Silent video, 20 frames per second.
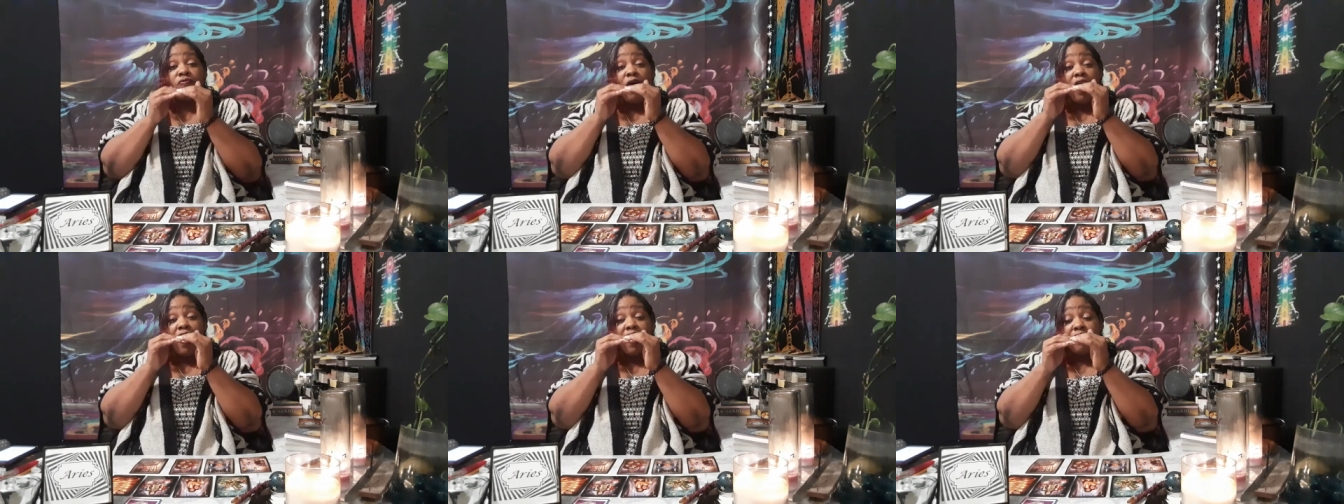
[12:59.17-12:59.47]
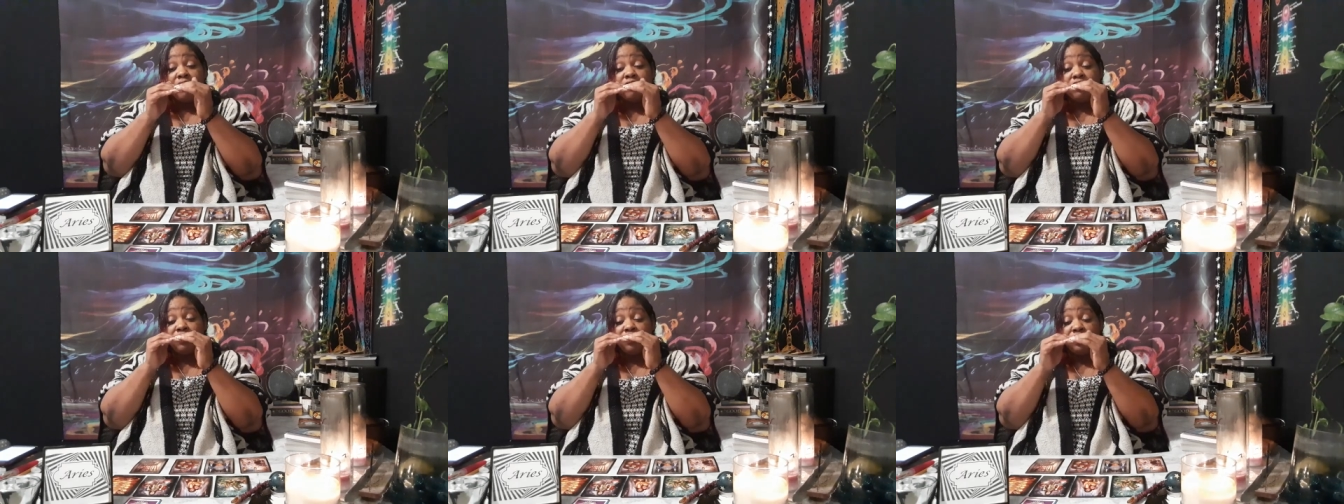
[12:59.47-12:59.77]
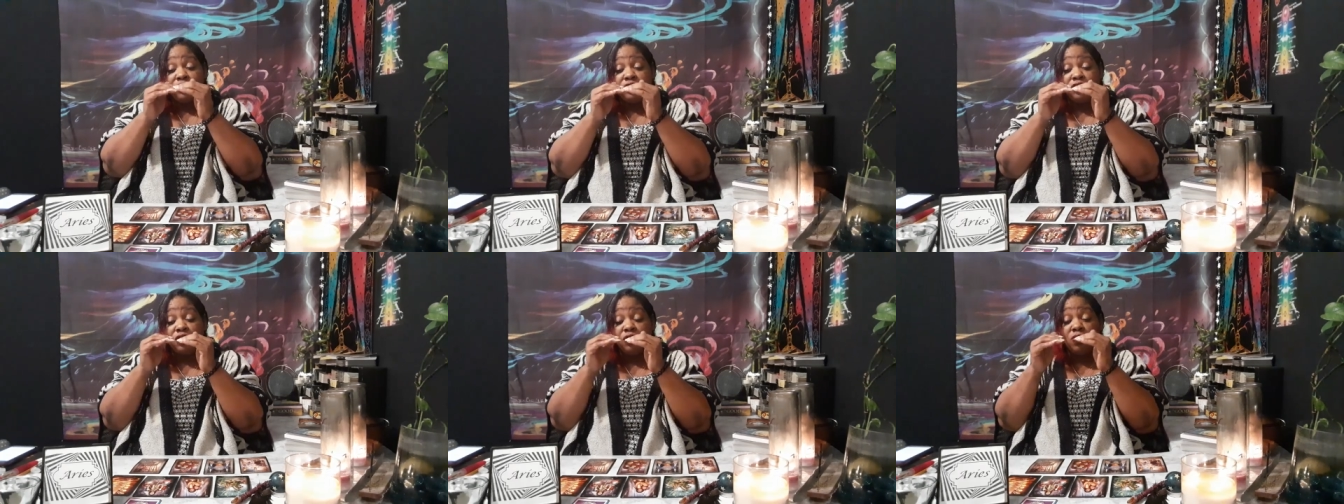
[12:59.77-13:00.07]
as
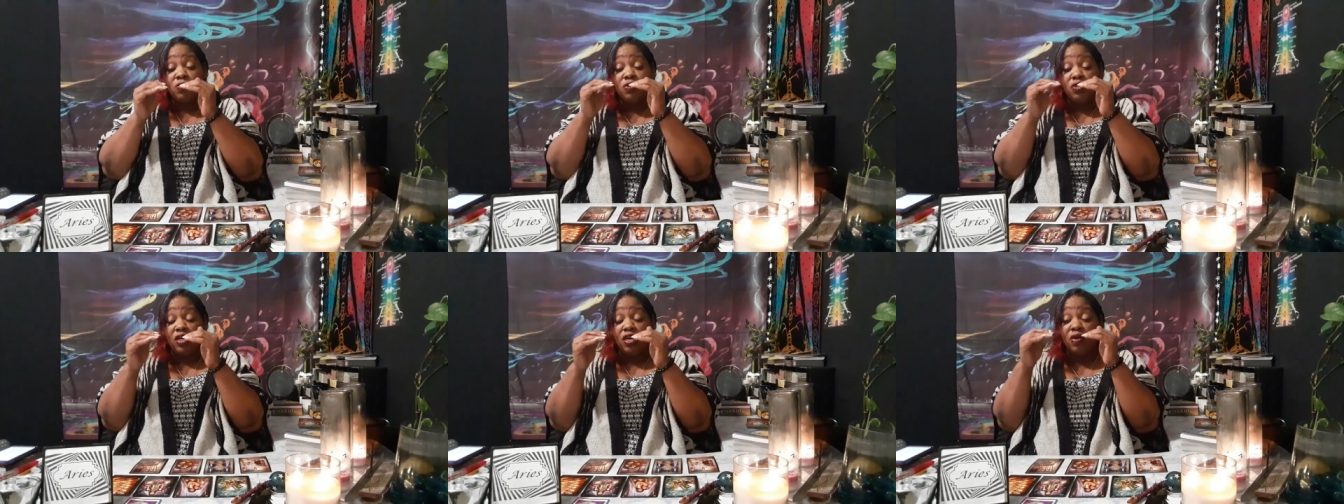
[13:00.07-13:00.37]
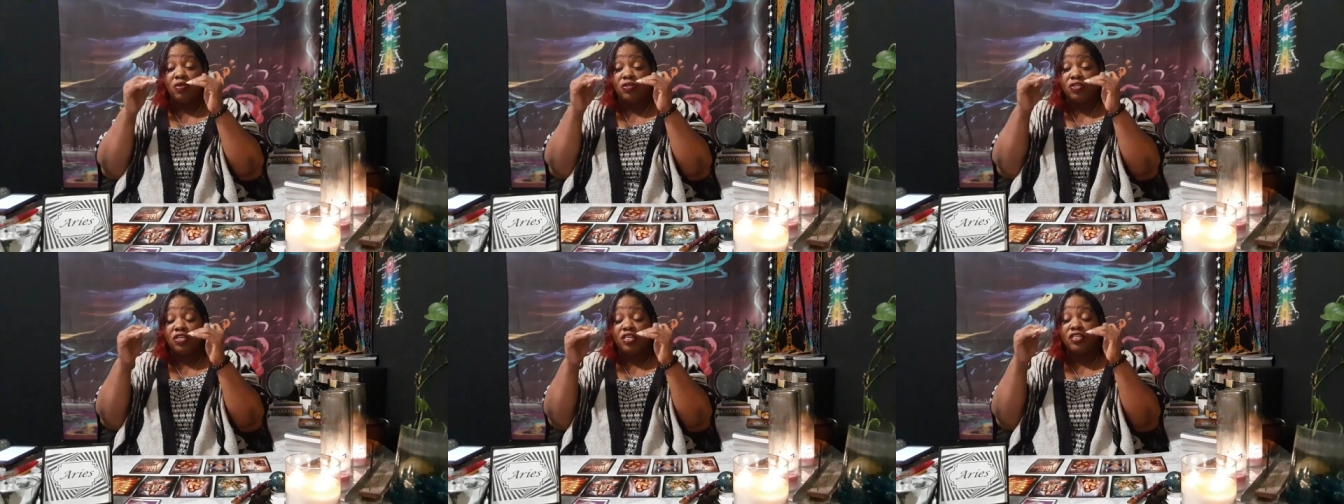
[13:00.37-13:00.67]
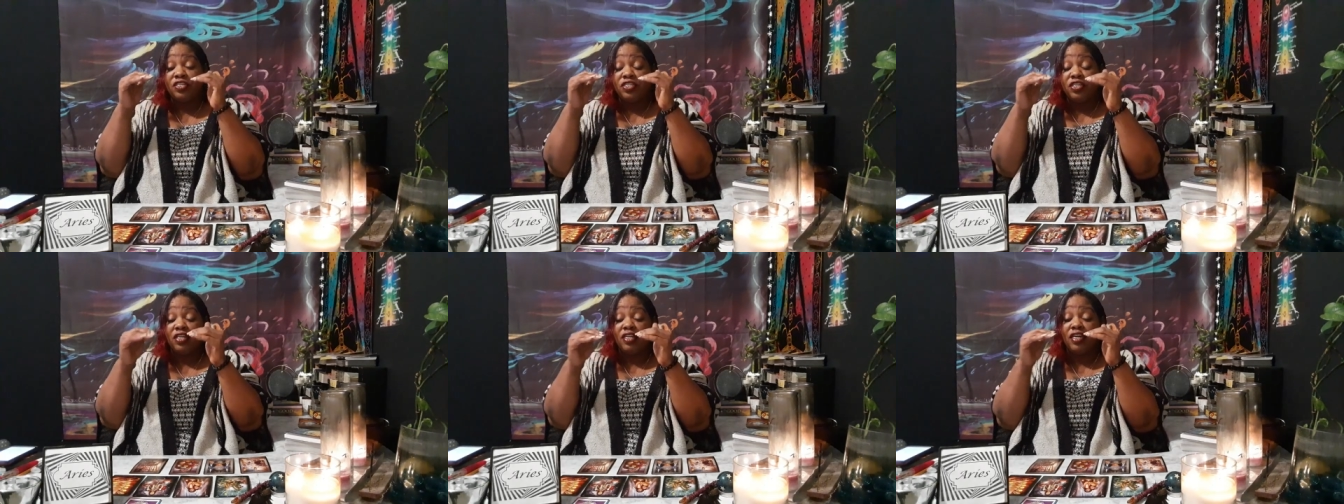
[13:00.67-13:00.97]
to the to,
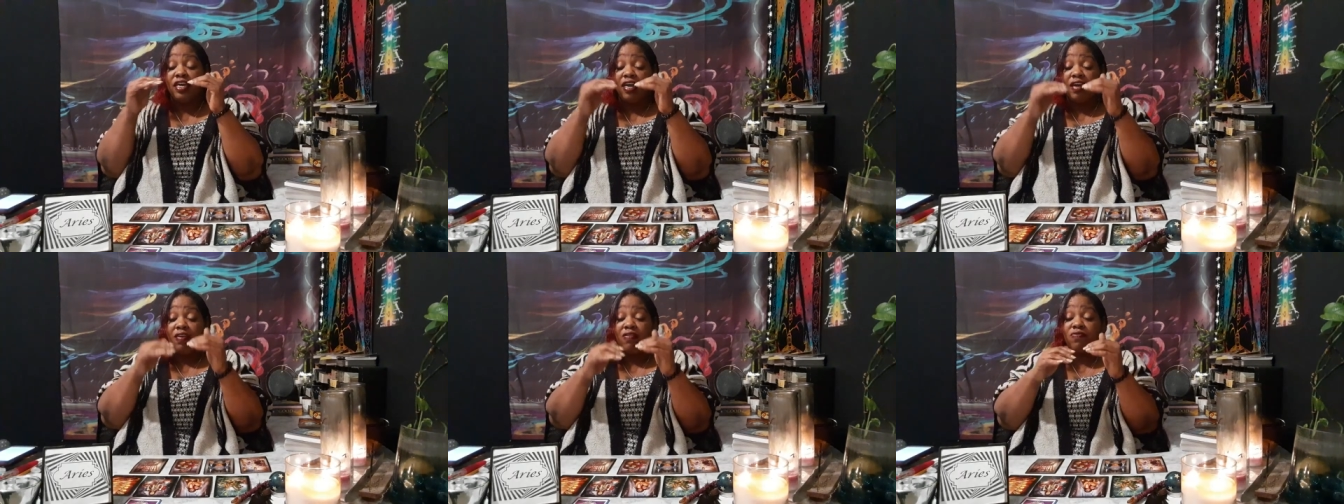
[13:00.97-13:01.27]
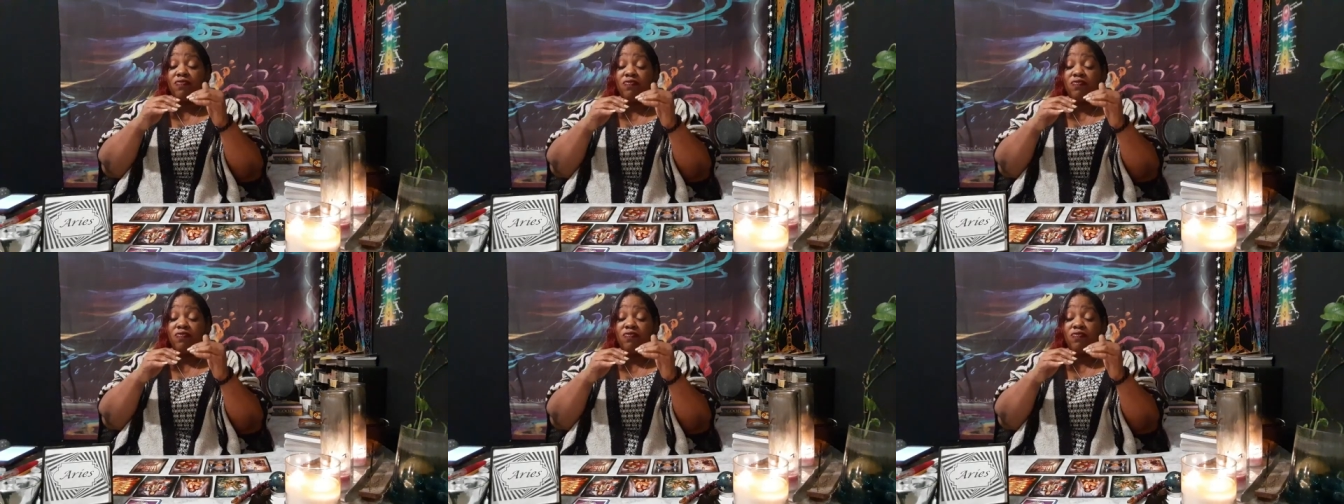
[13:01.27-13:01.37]
to give